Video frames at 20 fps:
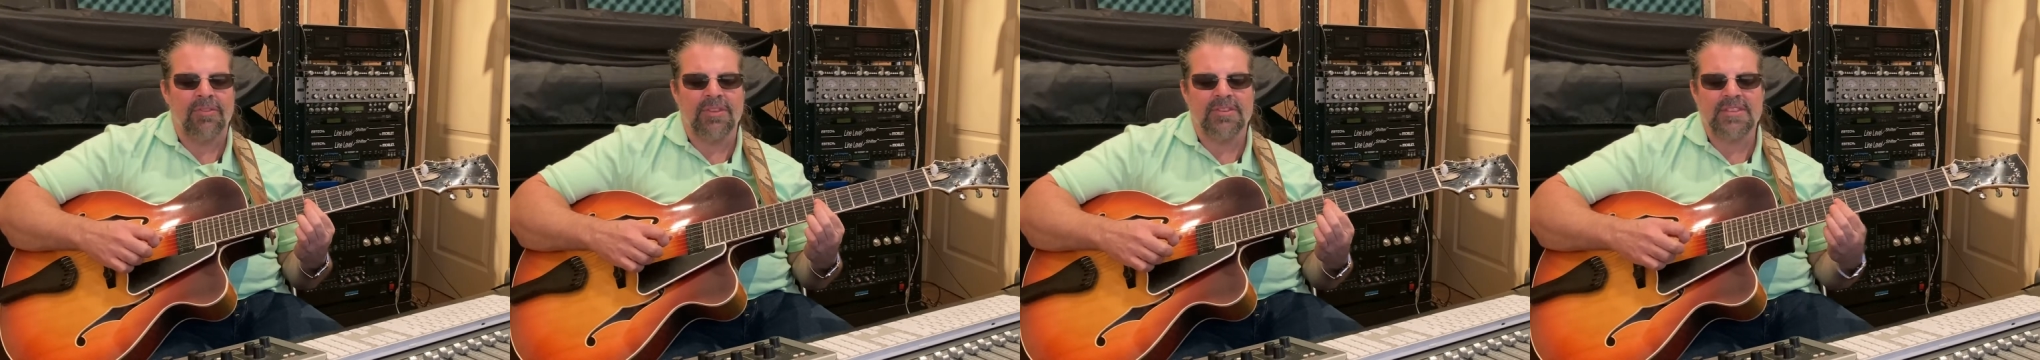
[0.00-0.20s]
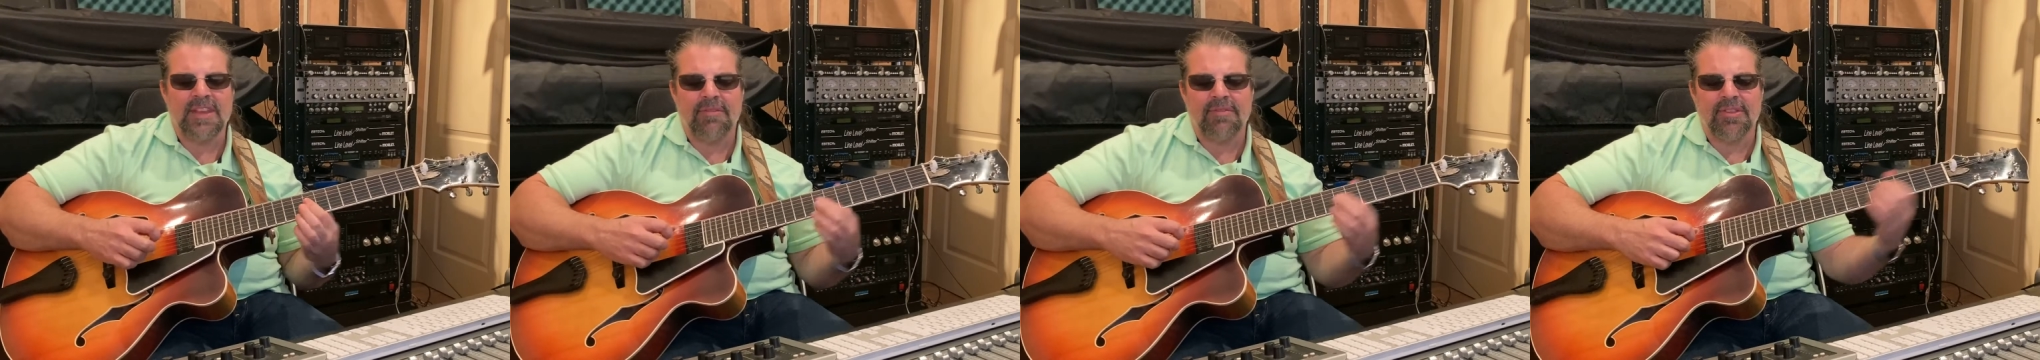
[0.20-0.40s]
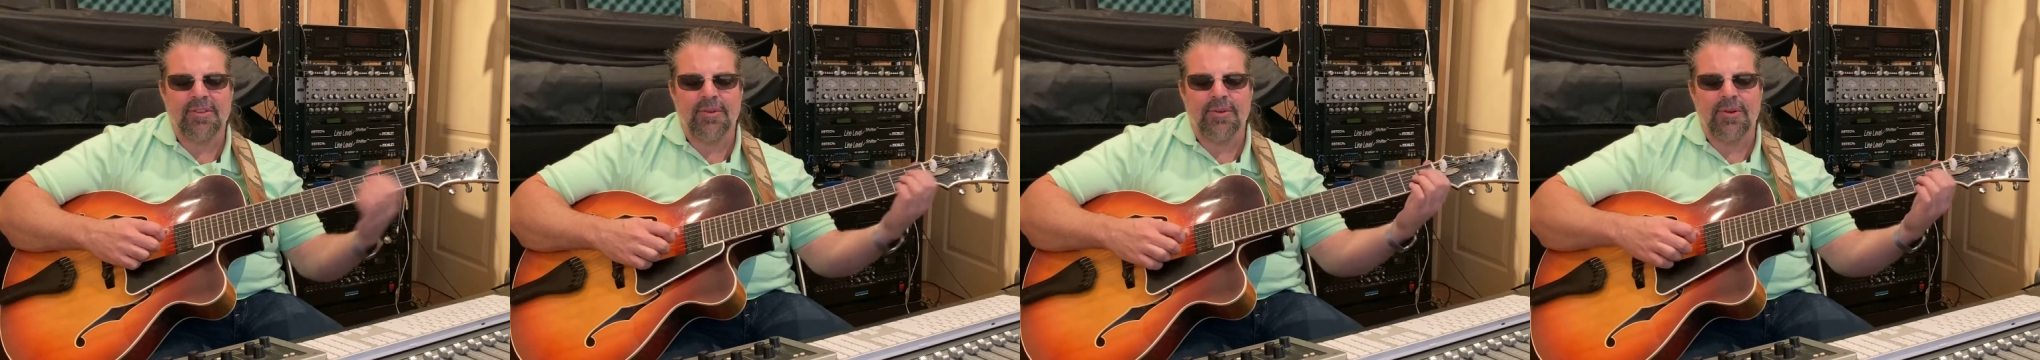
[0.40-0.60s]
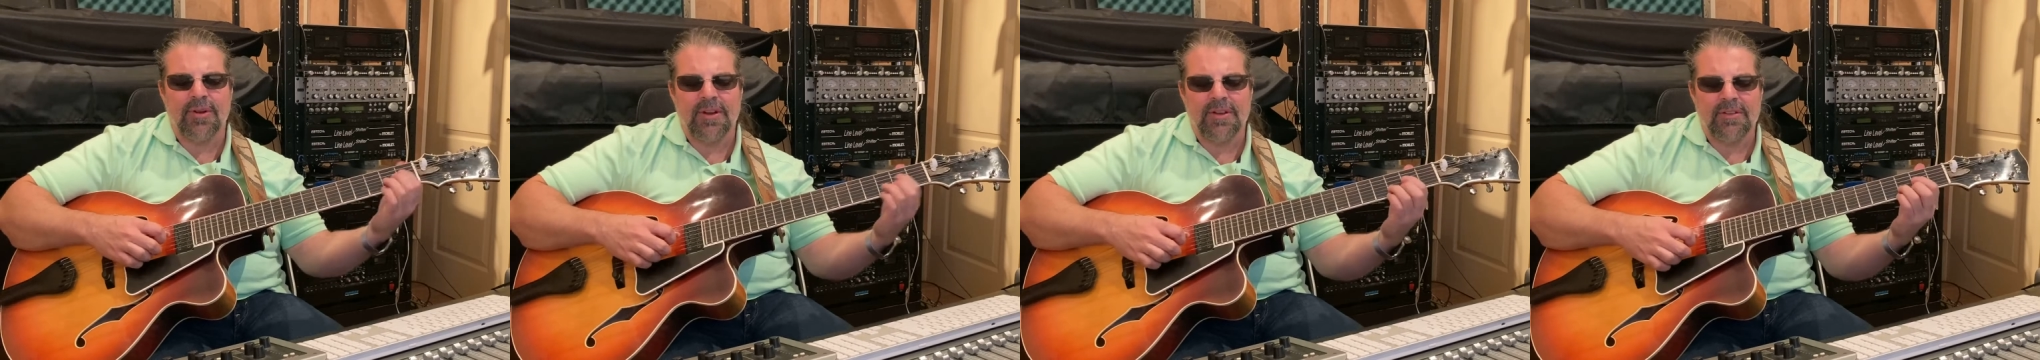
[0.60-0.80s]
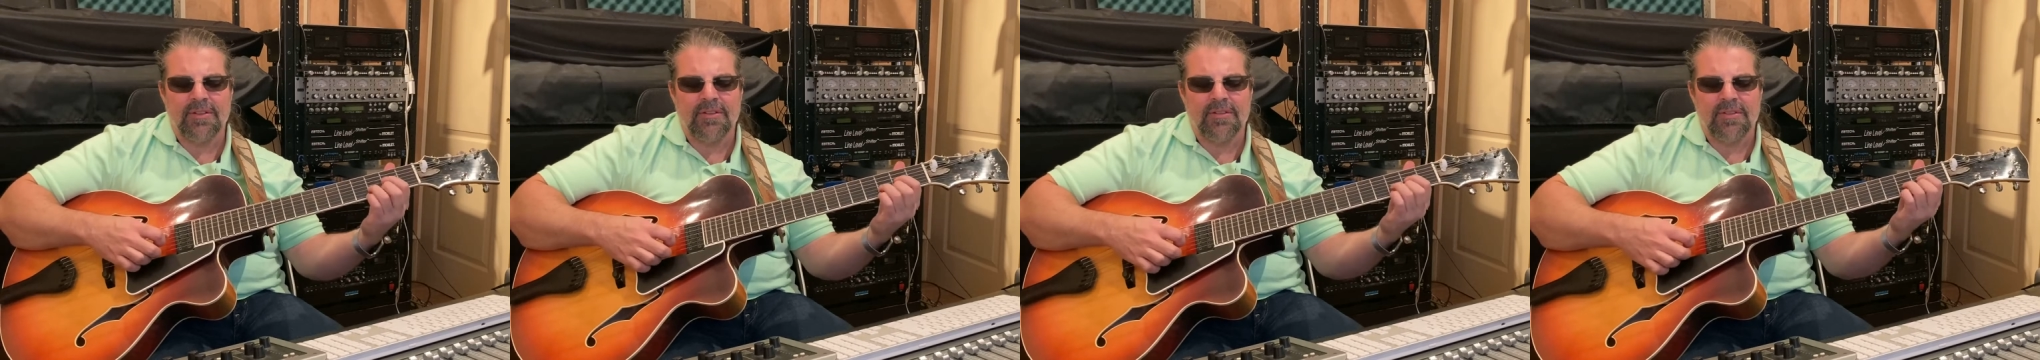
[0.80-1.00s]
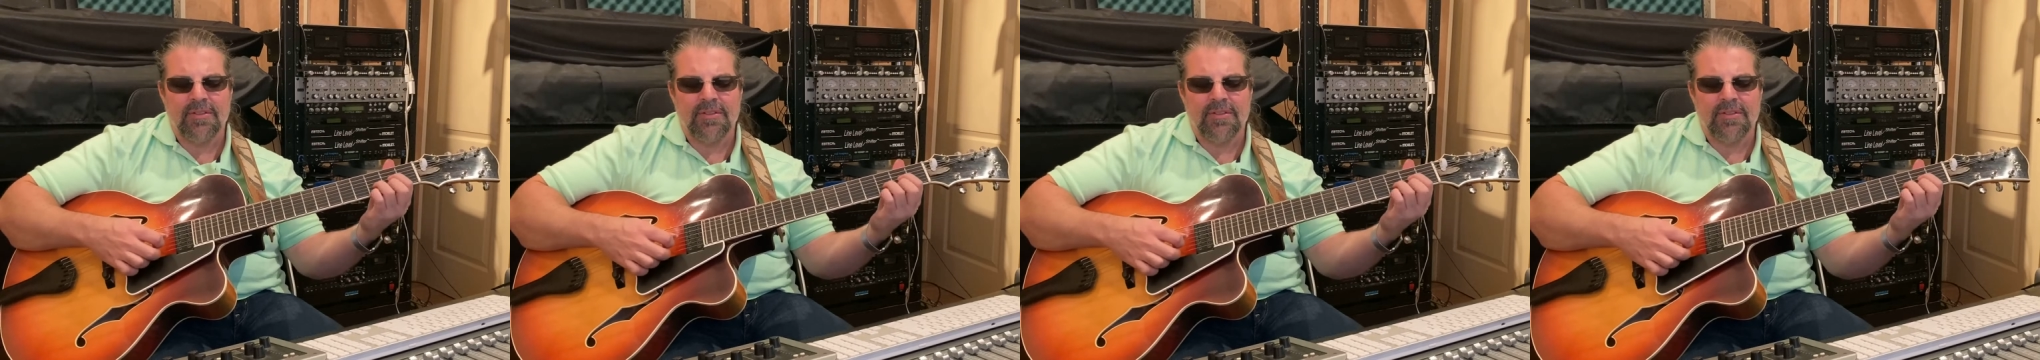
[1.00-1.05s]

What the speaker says: the 7th chord,